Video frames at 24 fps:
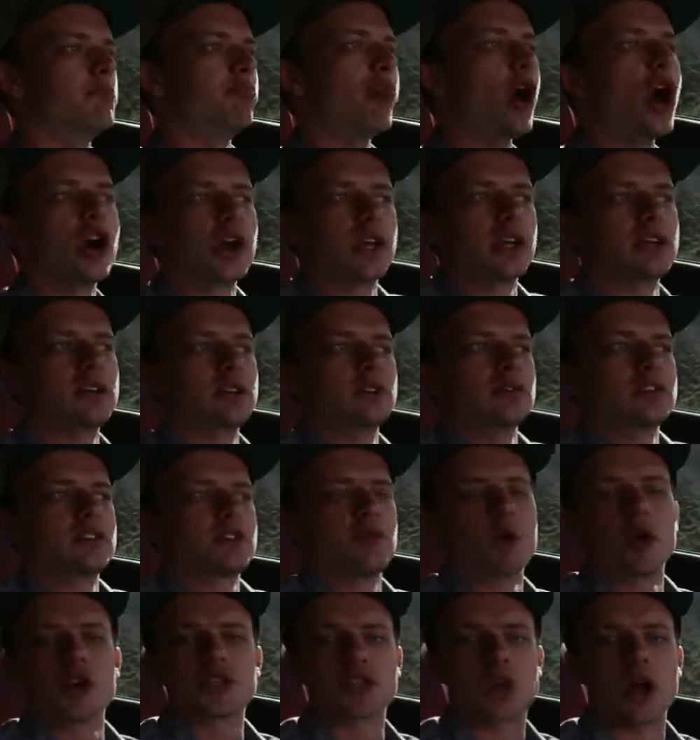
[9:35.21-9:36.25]
bargain
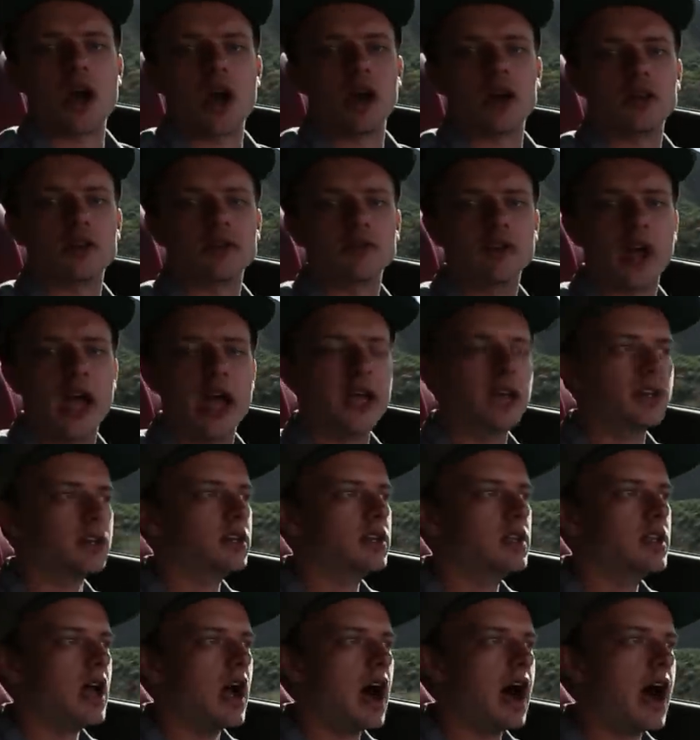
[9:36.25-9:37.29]
sports car, right?
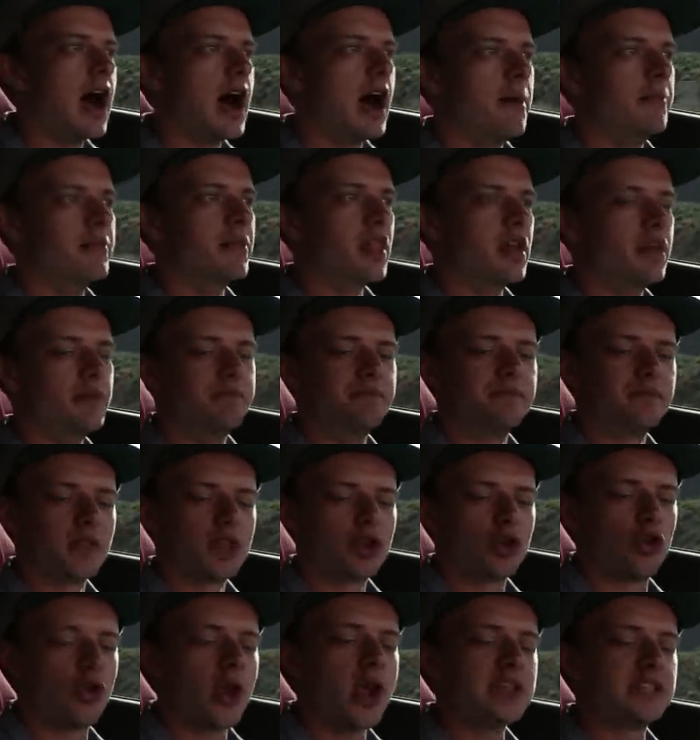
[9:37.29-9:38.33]
Um,
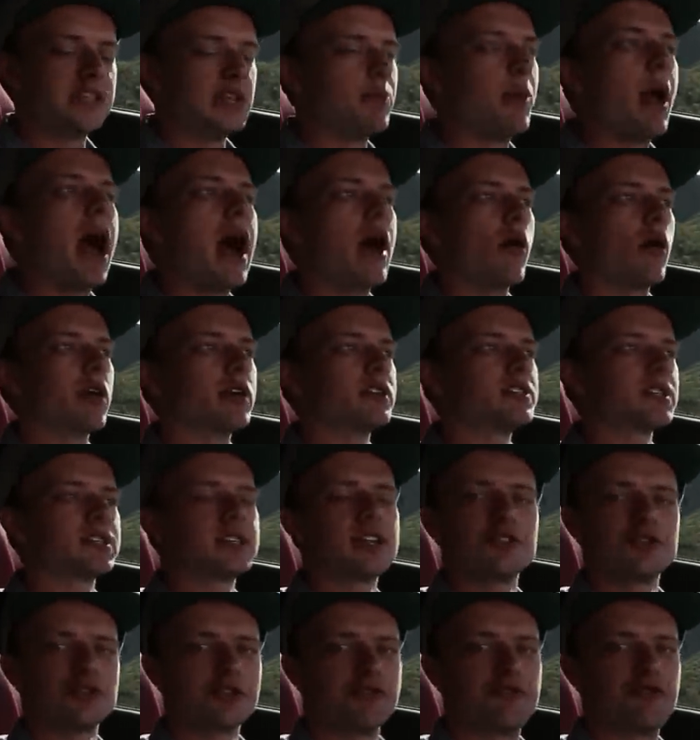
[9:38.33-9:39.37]
crazy power,
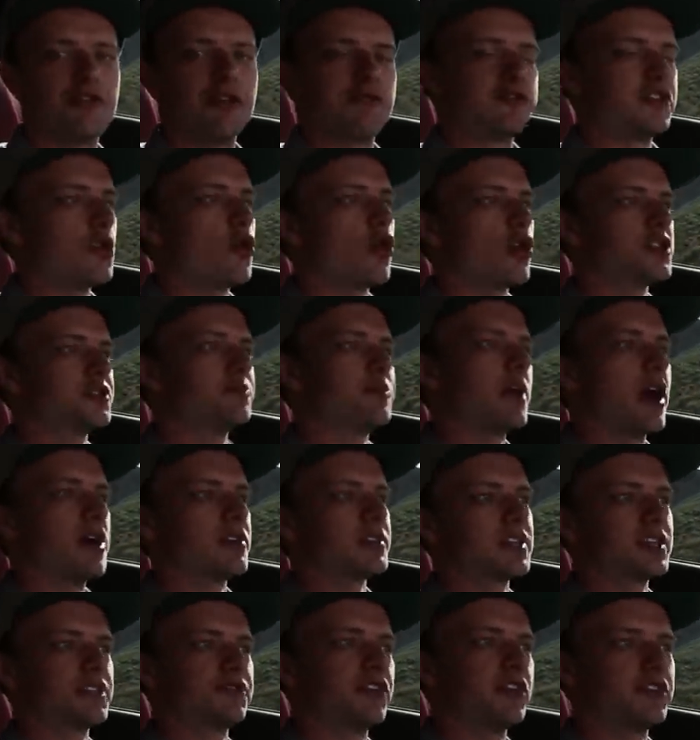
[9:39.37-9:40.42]
650
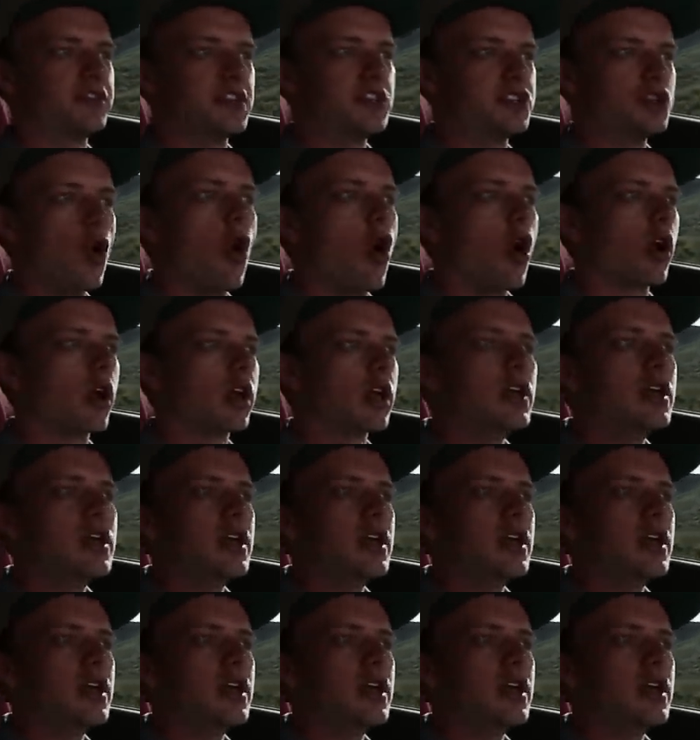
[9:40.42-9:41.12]
horsepower, 650 torque